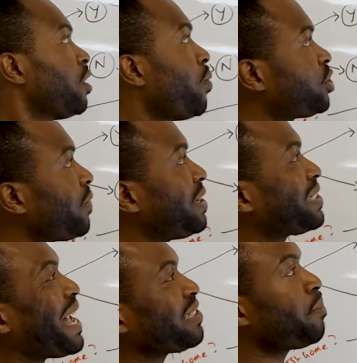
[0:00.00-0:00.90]
Which of
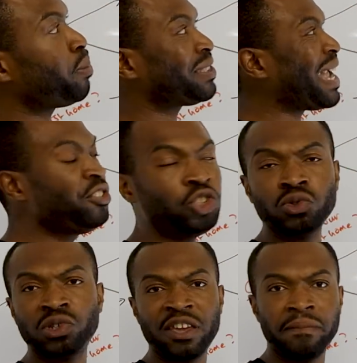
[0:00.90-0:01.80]
these has the
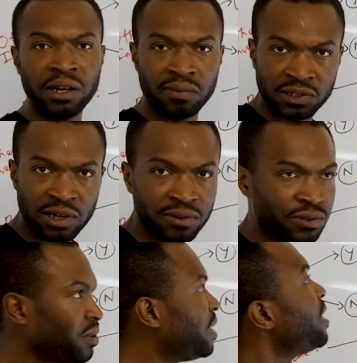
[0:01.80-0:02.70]
potential to give me the
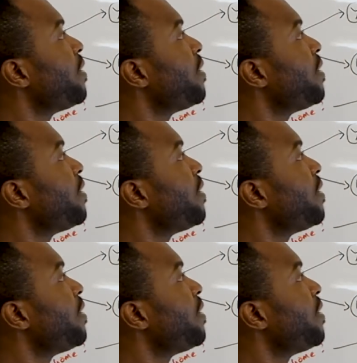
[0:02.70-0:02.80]
returns?